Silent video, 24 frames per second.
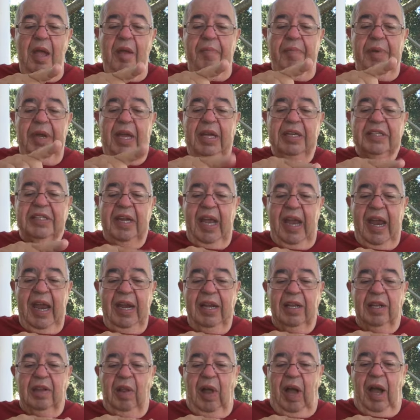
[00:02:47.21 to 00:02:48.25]
Because at 8
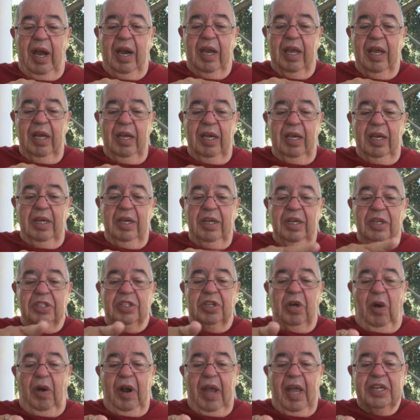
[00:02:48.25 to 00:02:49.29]
o'clock, you
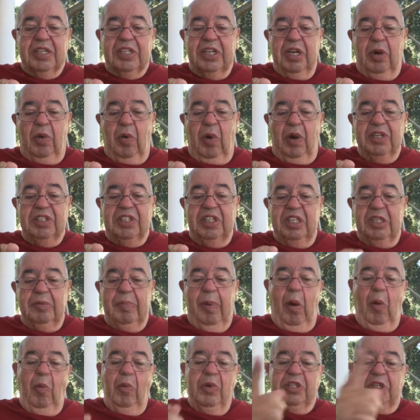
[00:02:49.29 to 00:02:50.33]
start asking questions
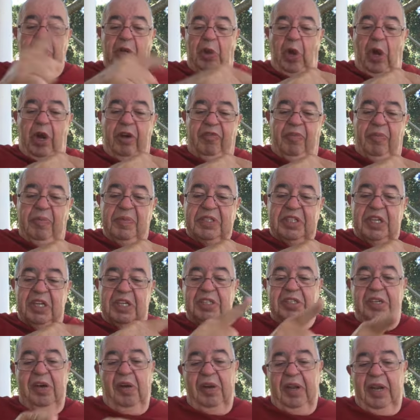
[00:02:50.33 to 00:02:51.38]
about what you learned from
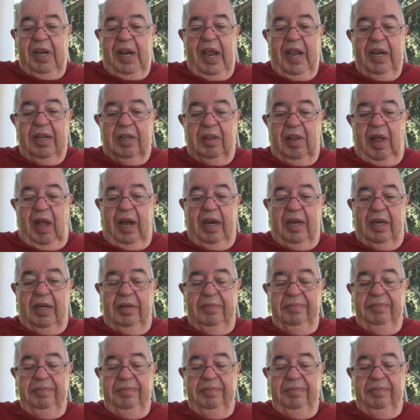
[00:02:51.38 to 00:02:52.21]
6.30 to 8 o'clock.